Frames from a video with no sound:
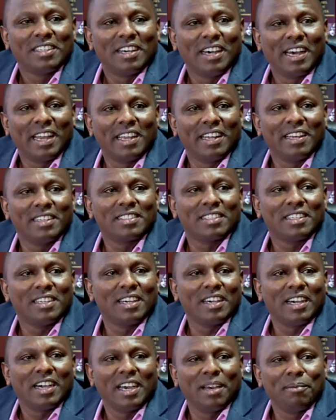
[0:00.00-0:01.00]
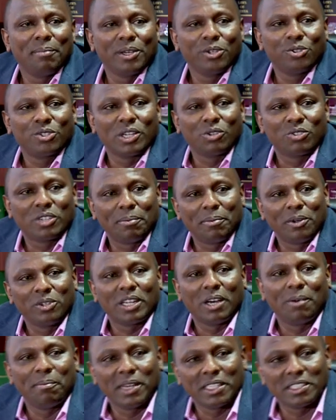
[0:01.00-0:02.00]
unless, uh, however, you shout
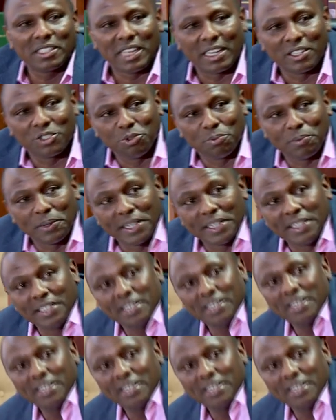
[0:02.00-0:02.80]
about how much tax you paid.